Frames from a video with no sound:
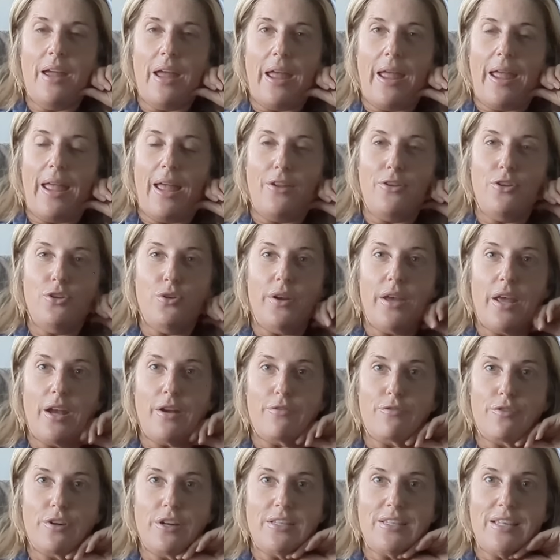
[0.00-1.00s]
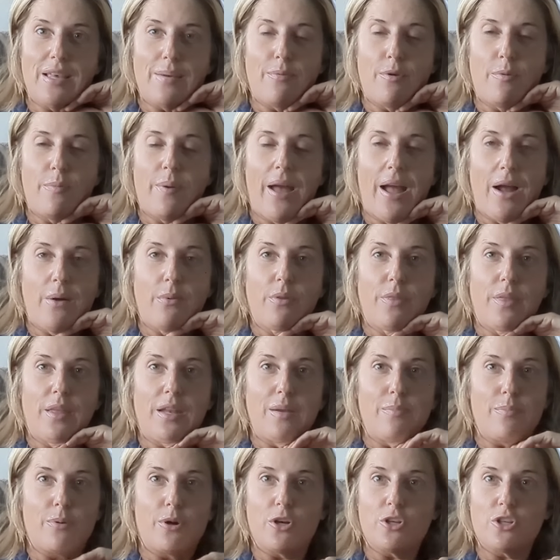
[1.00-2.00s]
and you'll get a free sample pack with
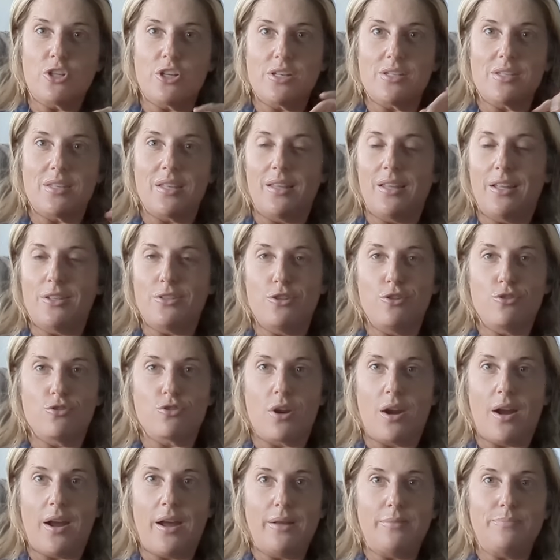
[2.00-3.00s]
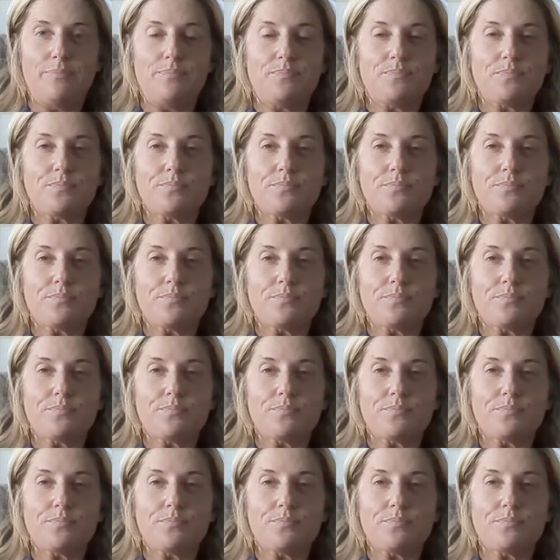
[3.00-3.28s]
any purchase that lets you try